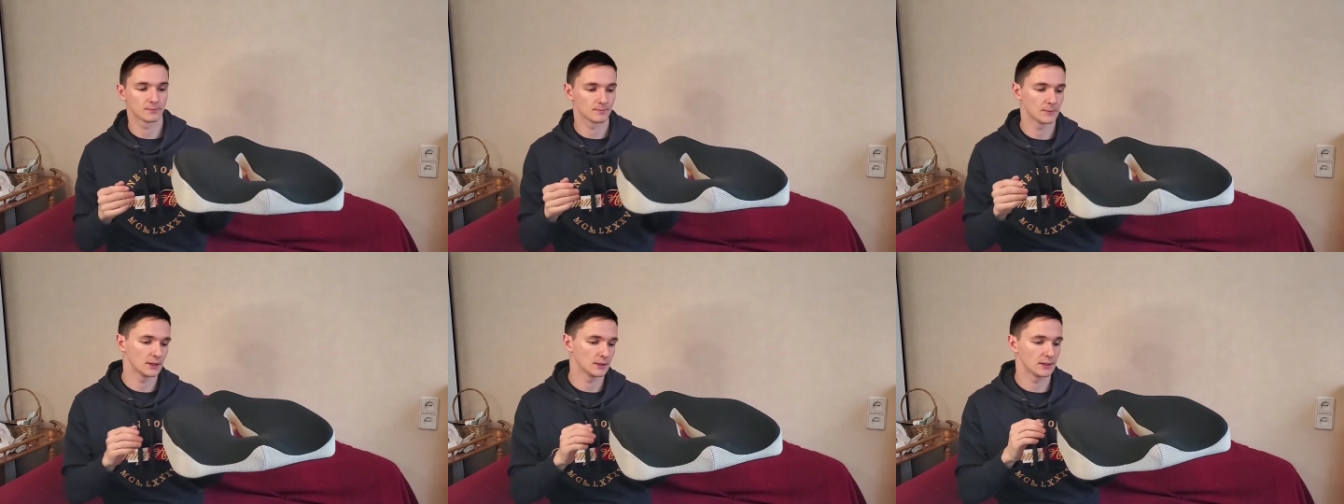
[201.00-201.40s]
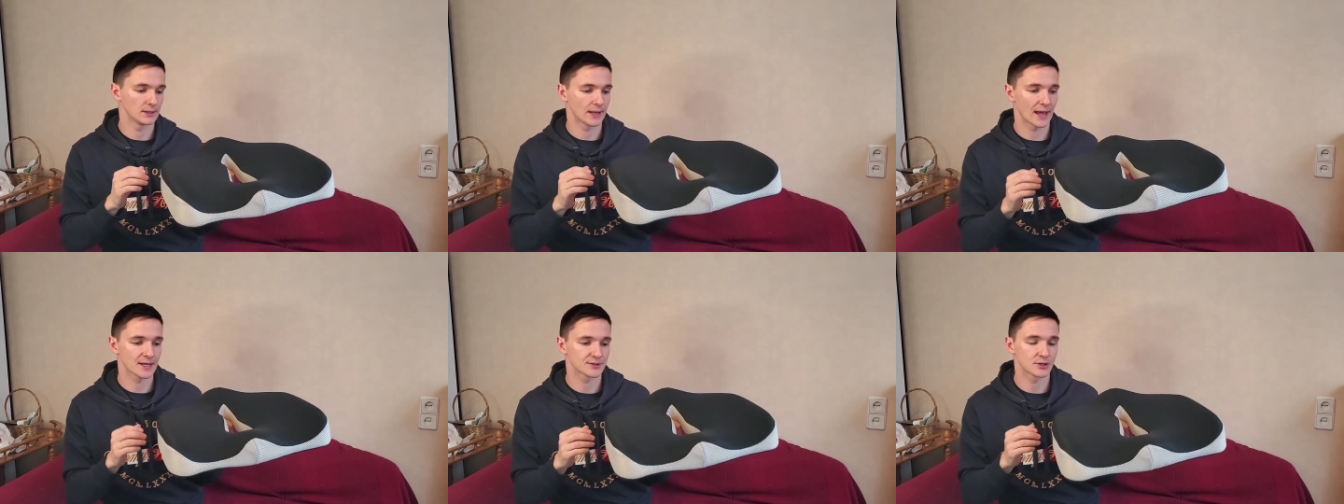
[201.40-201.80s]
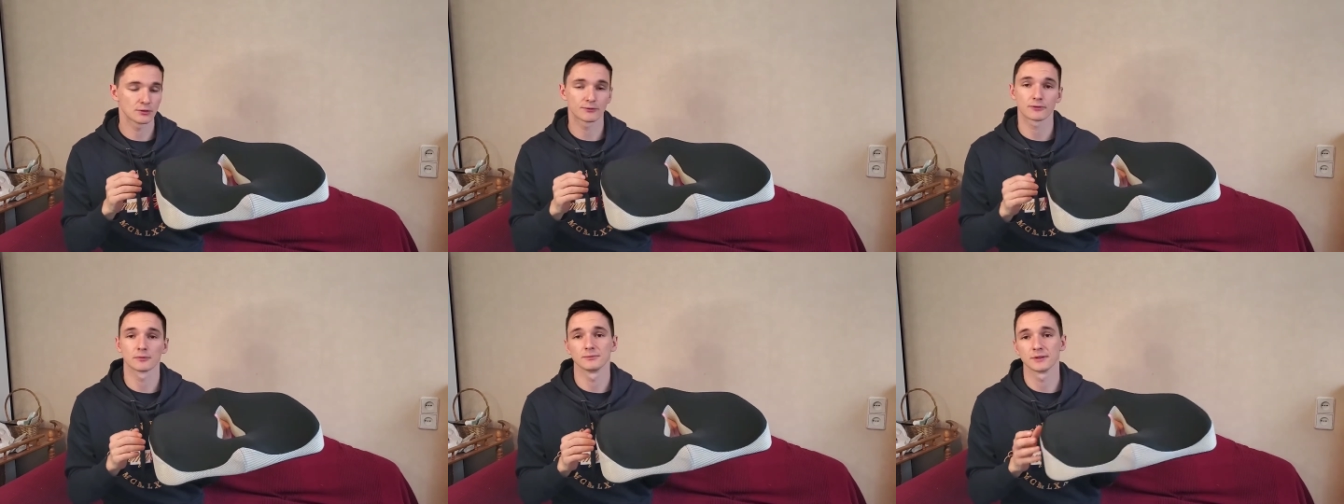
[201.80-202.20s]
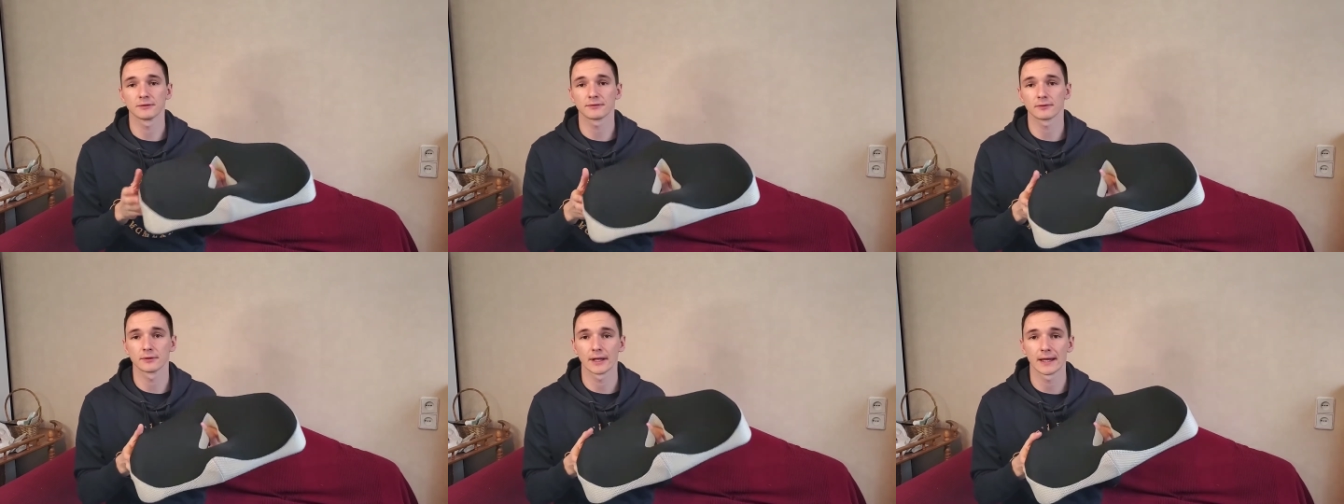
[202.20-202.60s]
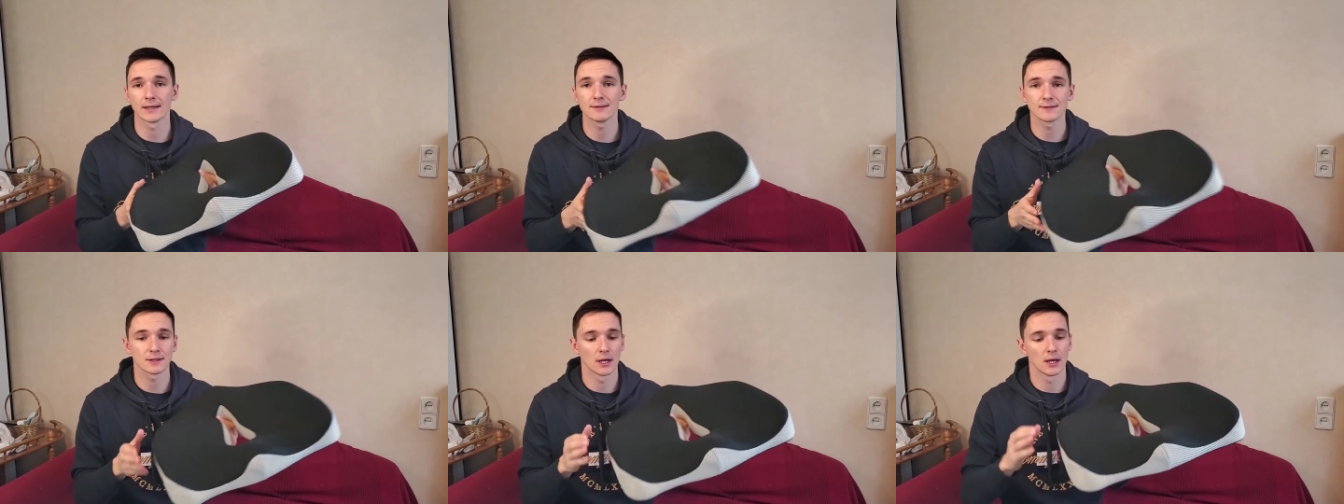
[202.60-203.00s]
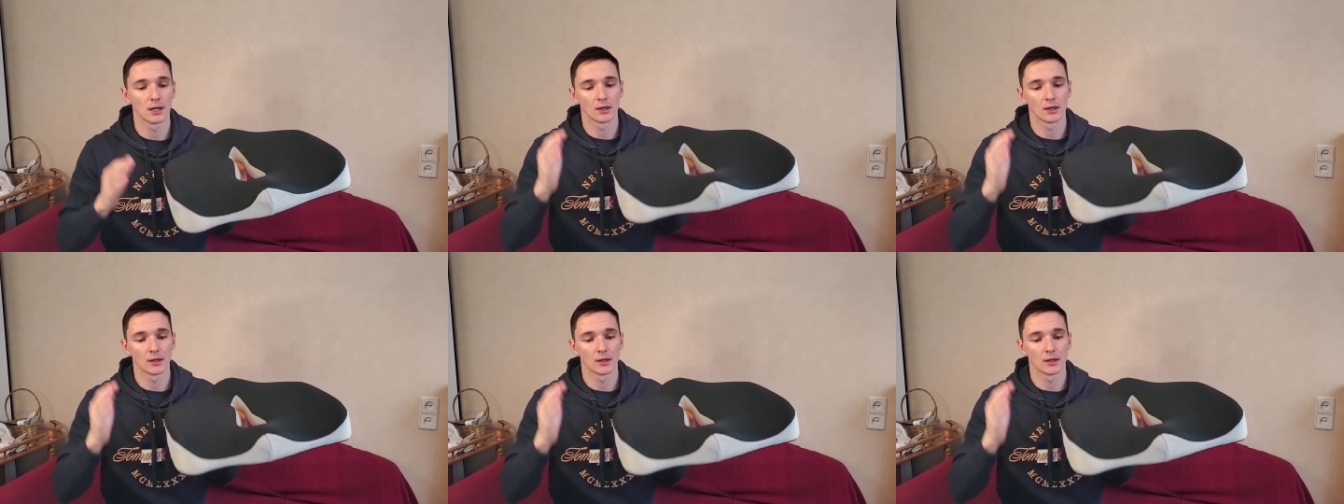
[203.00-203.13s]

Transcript: it has you from different ends,